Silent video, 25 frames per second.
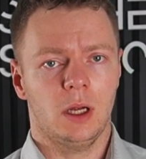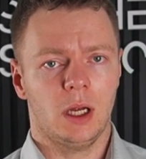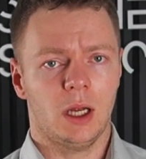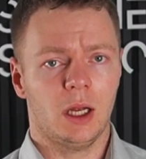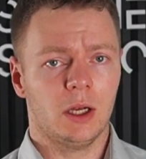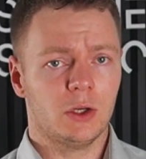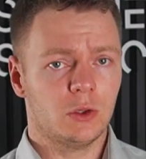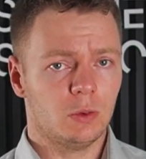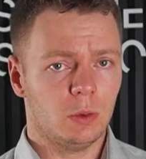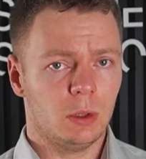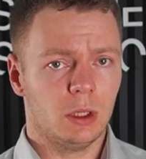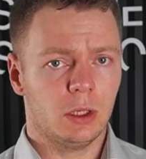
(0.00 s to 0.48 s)

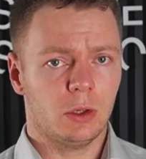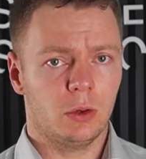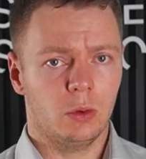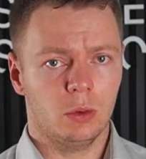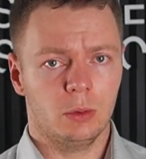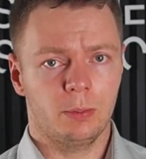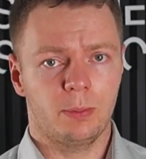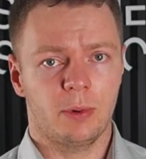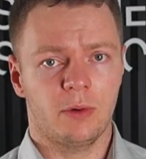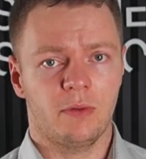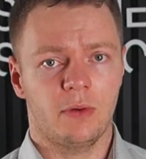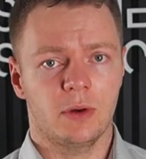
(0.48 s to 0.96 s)
Actually,
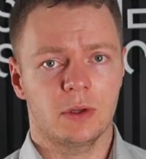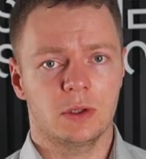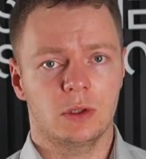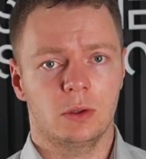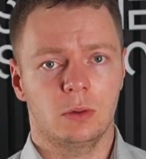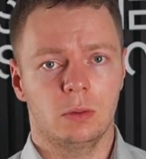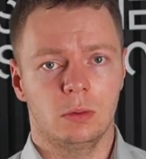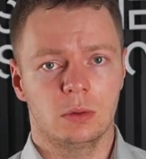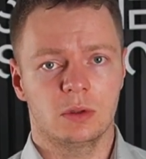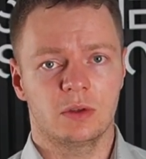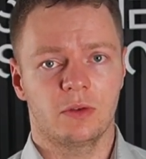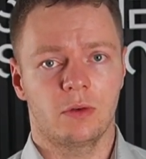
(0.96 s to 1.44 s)
Qt provides
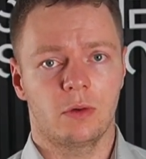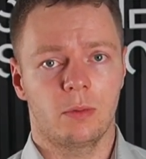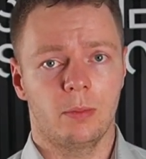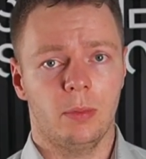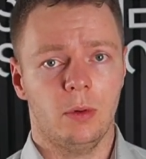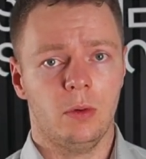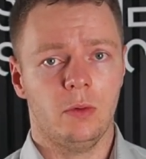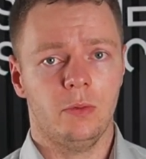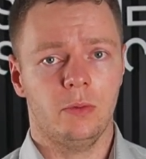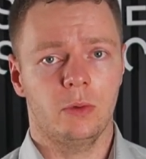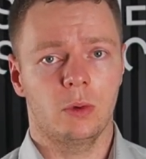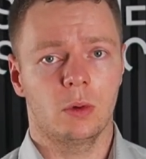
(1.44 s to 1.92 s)
tools for
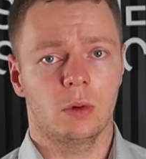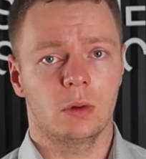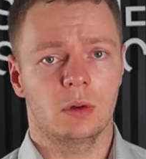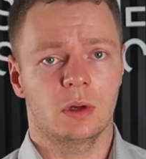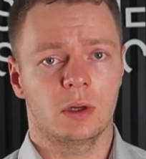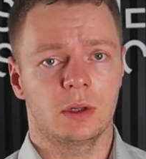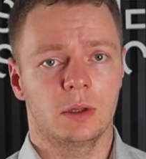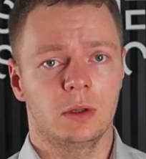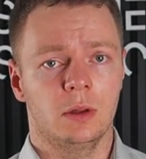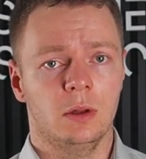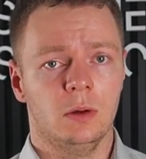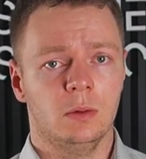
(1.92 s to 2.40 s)
both, you
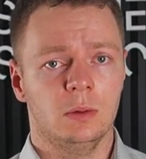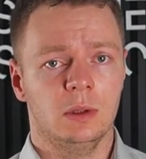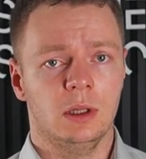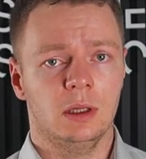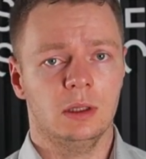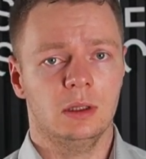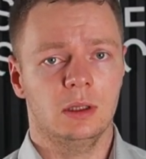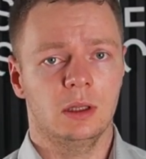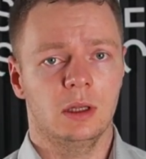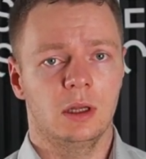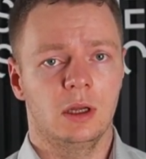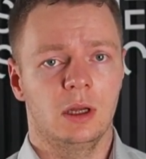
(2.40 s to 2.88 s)
already know
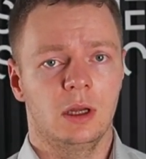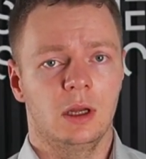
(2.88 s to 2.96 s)
that.